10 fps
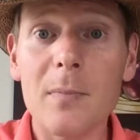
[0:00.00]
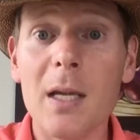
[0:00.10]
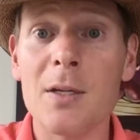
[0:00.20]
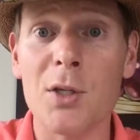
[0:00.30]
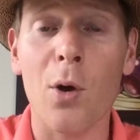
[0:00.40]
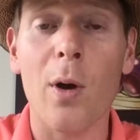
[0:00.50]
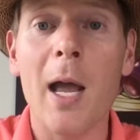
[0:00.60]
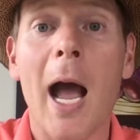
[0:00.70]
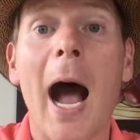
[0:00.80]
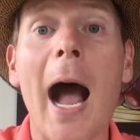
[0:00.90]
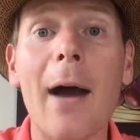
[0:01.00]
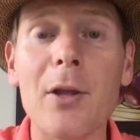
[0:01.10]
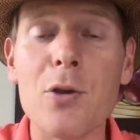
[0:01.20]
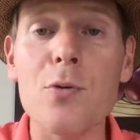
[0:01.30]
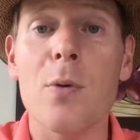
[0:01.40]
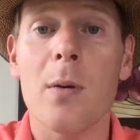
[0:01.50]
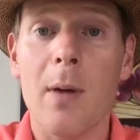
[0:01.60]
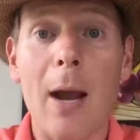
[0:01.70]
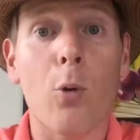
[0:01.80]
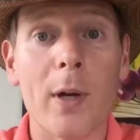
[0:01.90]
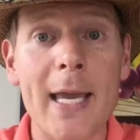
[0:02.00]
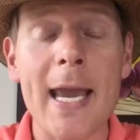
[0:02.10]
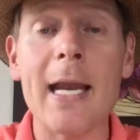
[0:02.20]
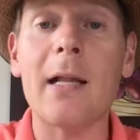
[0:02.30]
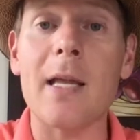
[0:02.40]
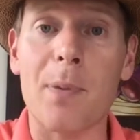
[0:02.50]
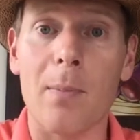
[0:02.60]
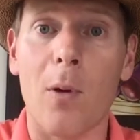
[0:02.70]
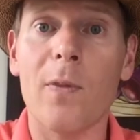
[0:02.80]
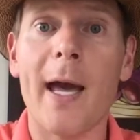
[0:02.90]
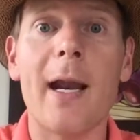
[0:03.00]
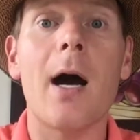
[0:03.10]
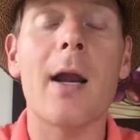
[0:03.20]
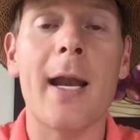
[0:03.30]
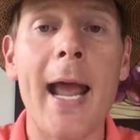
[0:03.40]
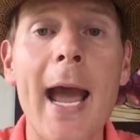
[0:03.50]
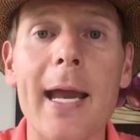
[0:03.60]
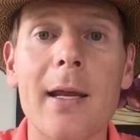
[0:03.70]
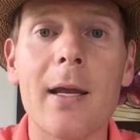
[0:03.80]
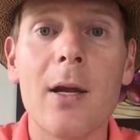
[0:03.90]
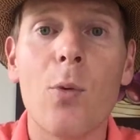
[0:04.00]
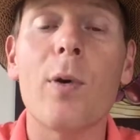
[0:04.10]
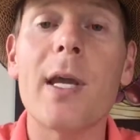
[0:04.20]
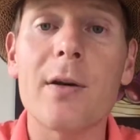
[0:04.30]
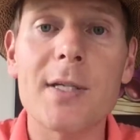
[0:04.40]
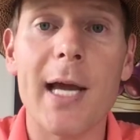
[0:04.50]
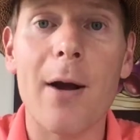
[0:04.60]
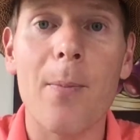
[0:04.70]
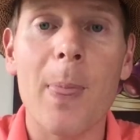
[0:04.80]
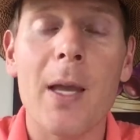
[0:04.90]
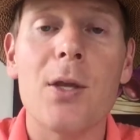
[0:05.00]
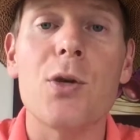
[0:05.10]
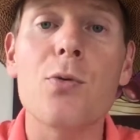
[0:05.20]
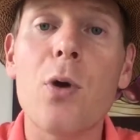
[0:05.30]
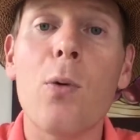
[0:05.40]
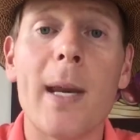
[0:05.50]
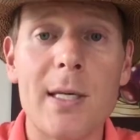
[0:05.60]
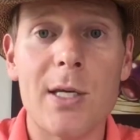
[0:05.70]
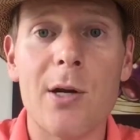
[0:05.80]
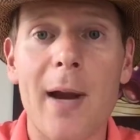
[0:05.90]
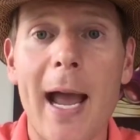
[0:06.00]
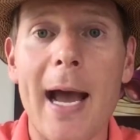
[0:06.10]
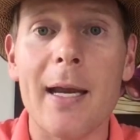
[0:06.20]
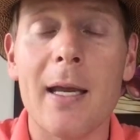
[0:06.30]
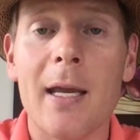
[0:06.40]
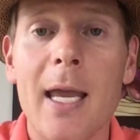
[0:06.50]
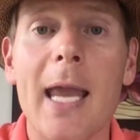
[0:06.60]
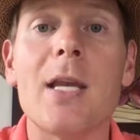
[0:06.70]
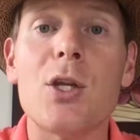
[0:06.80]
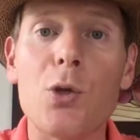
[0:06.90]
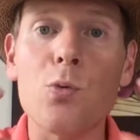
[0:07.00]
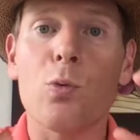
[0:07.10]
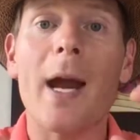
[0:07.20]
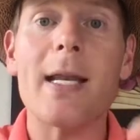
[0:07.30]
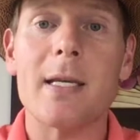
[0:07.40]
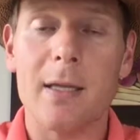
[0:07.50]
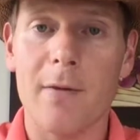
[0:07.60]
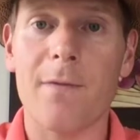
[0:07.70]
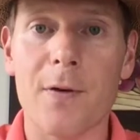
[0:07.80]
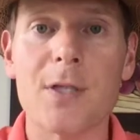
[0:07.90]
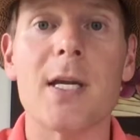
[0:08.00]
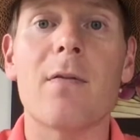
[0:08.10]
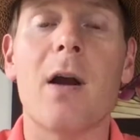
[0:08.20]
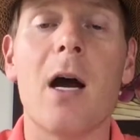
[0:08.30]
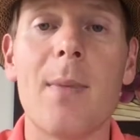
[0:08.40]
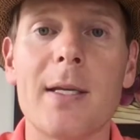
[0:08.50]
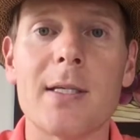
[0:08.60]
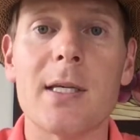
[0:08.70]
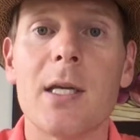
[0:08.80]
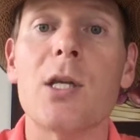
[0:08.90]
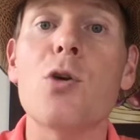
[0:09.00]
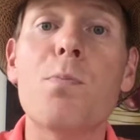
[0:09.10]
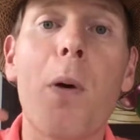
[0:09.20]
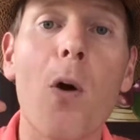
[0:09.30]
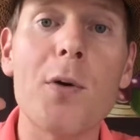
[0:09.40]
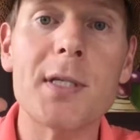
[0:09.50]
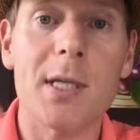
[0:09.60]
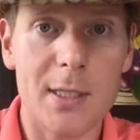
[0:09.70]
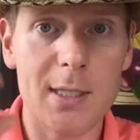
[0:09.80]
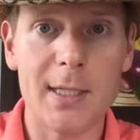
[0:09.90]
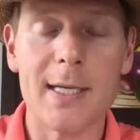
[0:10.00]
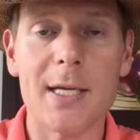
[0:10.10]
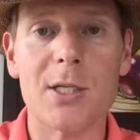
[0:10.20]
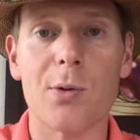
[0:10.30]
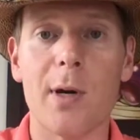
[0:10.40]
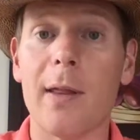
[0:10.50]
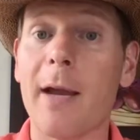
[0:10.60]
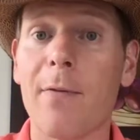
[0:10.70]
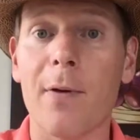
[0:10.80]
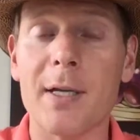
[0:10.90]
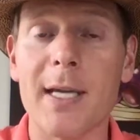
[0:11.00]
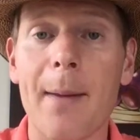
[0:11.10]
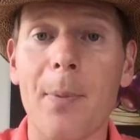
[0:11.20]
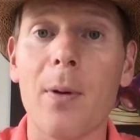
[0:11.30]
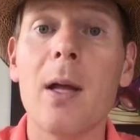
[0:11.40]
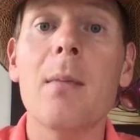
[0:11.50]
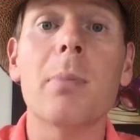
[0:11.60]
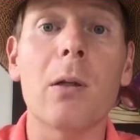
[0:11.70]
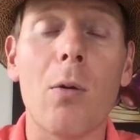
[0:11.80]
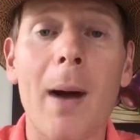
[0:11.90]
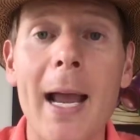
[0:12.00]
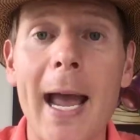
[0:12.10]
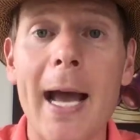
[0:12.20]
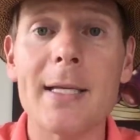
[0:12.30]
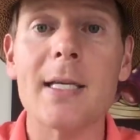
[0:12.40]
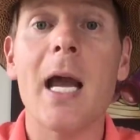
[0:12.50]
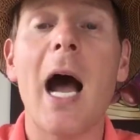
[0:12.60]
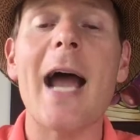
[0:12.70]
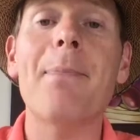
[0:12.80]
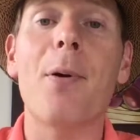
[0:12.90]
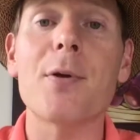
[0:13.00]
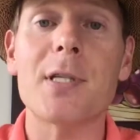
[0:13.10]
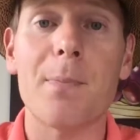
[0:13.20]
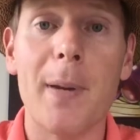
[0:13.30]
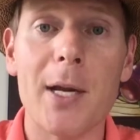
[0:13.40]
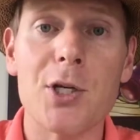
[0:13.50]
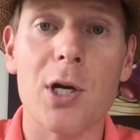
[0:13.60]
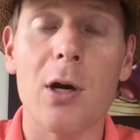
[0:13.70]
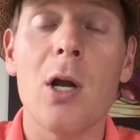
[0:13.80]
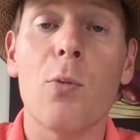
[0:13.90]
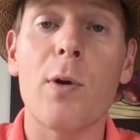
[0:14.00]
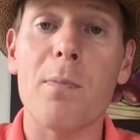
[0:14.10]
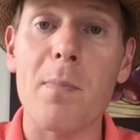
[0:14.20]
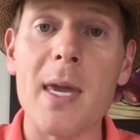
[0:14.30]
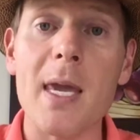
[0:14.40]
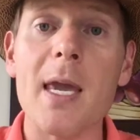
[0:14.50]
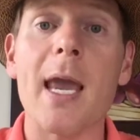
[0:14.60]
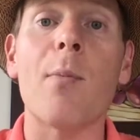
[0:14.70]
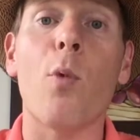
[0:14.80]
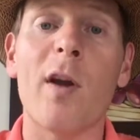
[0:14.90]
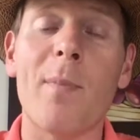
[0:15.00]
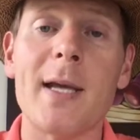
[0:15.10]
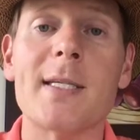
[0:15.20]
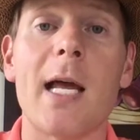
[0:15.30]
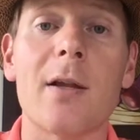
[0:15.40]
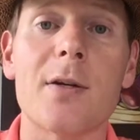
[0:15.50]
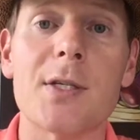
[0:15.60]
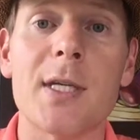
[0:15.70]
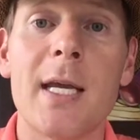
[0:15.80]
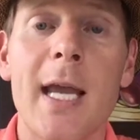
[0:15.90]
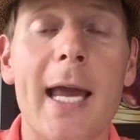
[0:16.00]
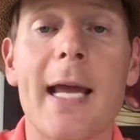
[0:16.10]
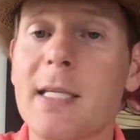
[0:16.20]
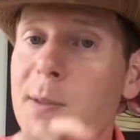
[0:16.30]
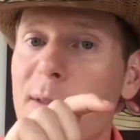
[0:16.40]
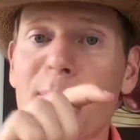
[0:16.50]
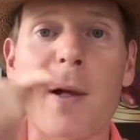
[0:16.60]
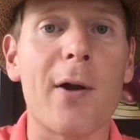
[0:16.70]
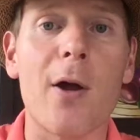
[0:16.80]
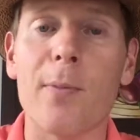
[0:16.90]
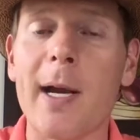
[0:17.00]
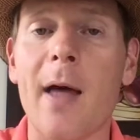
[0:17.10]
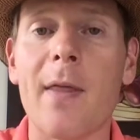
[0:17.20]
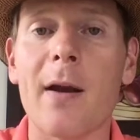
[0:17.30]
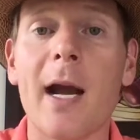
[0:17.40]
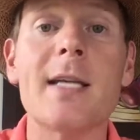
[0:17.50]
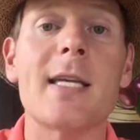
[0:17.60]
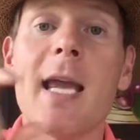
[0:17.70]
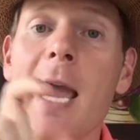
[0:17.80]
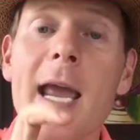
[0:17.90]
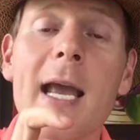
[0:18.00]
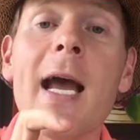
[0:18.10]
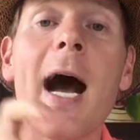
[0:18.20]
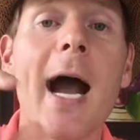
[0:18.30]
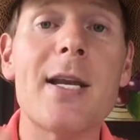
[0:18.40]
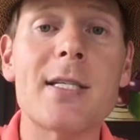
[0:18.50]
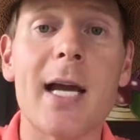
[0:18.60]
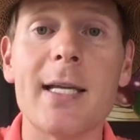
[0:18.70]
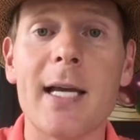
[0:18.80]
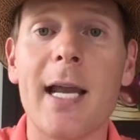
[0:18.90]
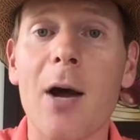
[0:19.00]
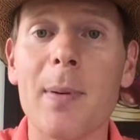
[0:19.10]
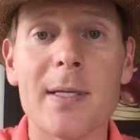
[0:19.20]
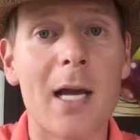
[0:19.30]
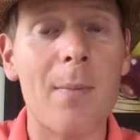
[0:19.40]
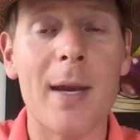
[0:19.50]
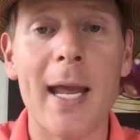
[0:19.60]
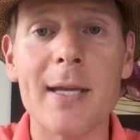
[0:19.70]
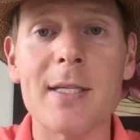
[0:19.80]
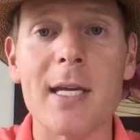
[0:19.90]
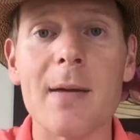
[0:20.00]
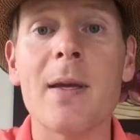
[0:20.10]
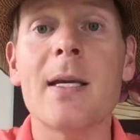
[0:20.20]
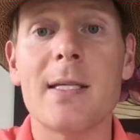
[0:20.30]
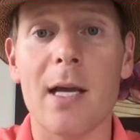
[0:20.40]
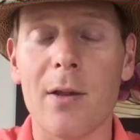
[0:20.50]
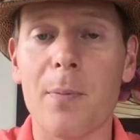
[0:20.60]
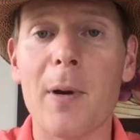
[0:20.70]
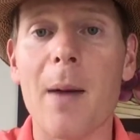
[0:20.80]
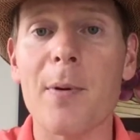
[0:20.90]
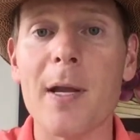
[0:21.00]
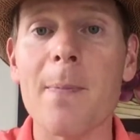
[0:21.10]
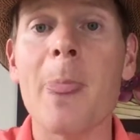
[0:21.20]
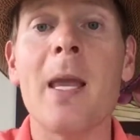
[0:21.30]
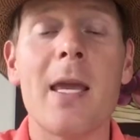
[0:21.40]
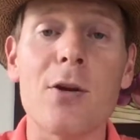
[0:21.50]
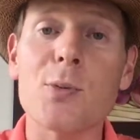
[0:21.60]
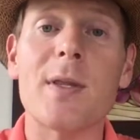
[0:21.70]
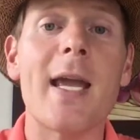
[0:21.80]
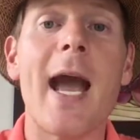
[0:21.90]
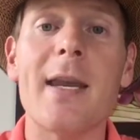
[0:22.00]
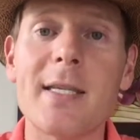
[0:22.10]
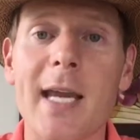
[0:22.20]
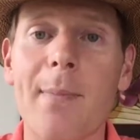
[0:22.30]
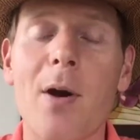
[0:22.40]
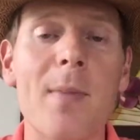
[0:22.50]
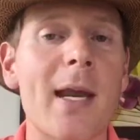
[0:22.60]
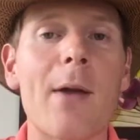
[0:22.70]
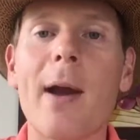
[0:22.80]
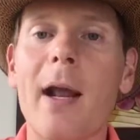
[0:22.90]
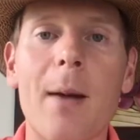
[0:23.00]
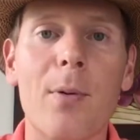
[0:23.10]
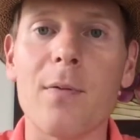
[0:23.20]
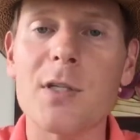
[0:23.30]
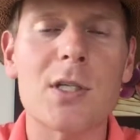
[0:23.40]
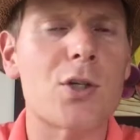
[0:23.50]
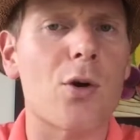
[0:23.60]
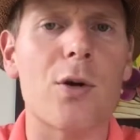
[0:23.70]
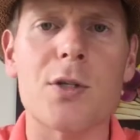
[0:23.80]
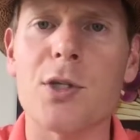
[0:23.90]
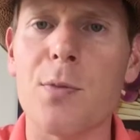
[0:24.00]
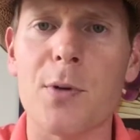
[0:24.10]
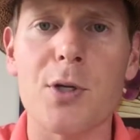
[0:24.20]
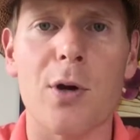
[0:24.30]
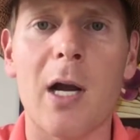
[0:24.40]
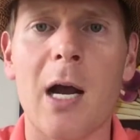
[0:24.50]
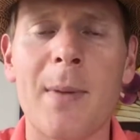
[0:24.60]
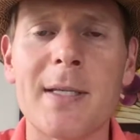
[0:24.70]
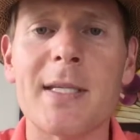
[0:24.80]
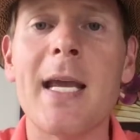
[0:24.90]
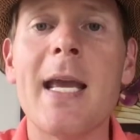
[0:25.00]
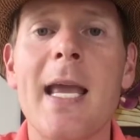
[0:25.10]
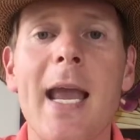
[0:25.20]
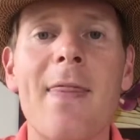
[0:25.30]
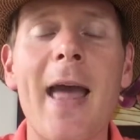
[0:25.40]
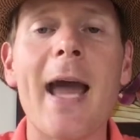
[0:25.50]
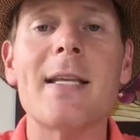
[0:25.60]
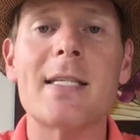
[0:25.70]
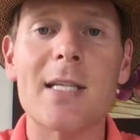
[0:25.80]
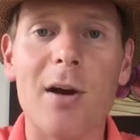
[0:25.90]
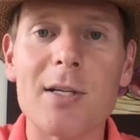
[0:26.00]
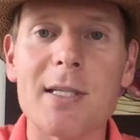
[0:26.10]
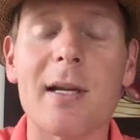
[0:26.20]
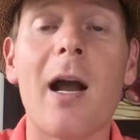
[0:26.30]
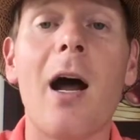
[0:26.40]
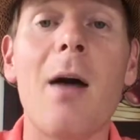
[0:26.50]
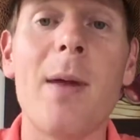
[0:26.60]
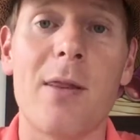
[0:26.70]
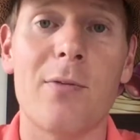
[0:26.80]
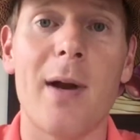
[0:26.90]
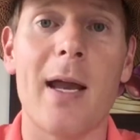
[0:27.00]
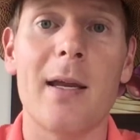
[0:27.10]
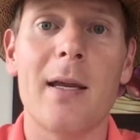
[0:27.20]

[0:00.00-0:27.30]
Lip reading: So how do you organically promote that on an ad? Well, here's how. You go into your ad and you write the first set of comments. You post a success story. Like for an example, below my ads, I post a picture with me and one of my sellers. And I spell it out right on there. I say, hey, I just got done helping Tom and Nancy sell their property. Here's what they had to say about me. And I write a couple of short, super short comments, and that starts the comment thread.